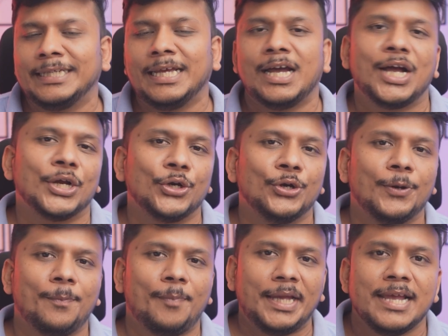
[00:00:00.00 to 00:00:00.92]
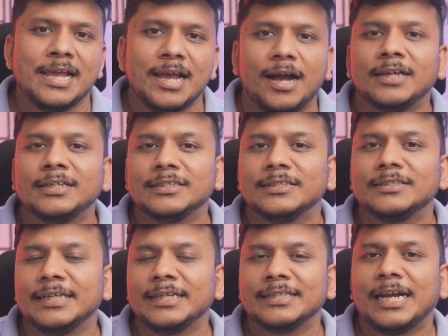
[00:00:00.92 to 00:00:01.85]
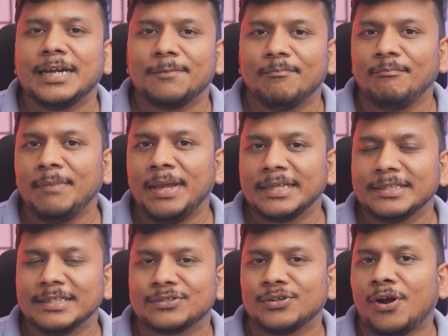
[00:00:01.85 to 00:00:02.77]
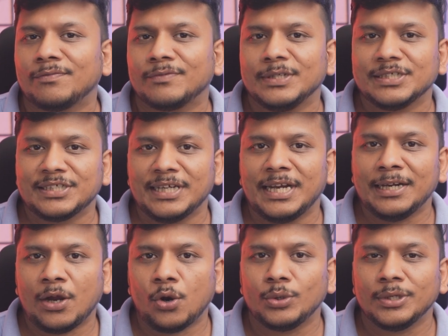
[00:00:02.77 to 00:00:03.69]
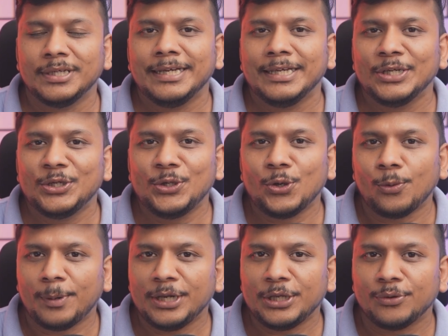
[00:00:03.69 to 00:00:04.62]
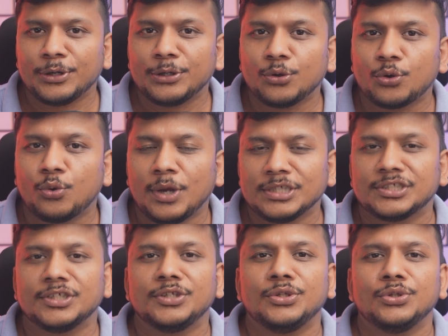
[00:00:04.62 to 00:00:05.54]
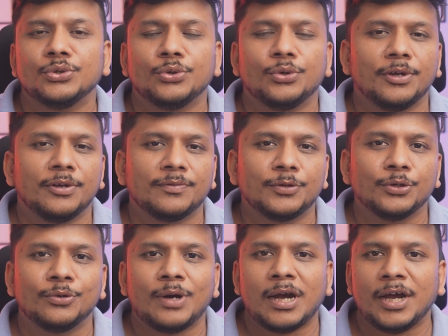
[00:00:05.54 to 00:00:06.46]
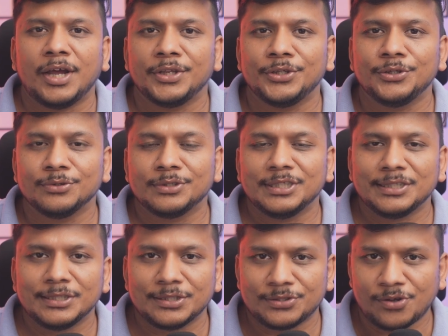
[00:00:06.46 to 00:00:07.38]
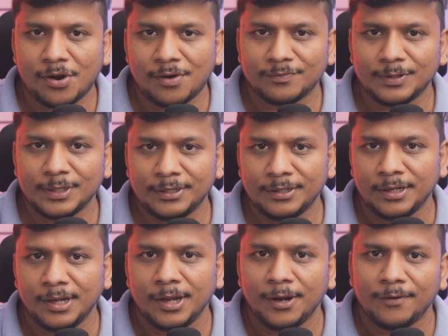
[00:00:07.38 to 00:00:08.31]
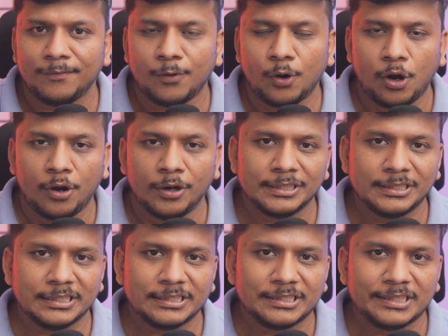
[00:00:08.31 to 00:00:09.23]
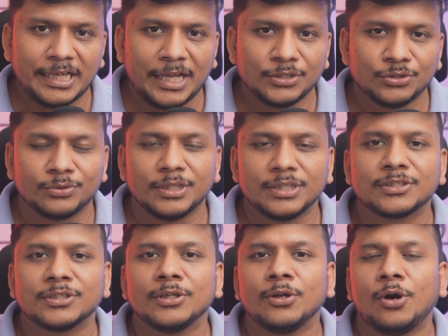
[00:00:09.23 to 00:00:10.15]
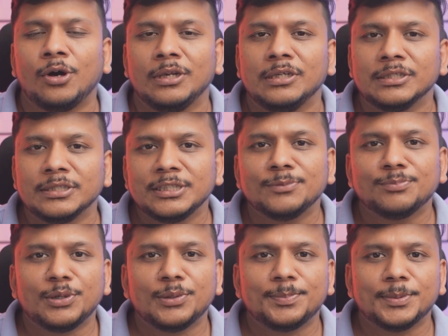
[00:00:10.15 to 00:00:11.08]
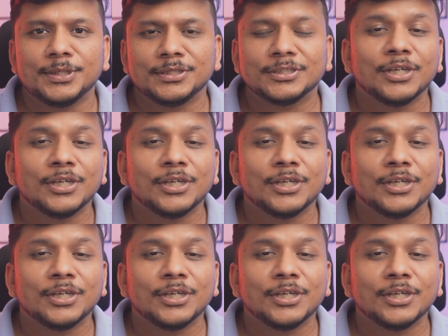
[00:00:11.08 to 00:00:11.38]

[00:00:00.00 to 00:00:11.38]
a good pace. Another thing that make this software stand out, nobody going to question you if you are using this software for just educational or learning purpose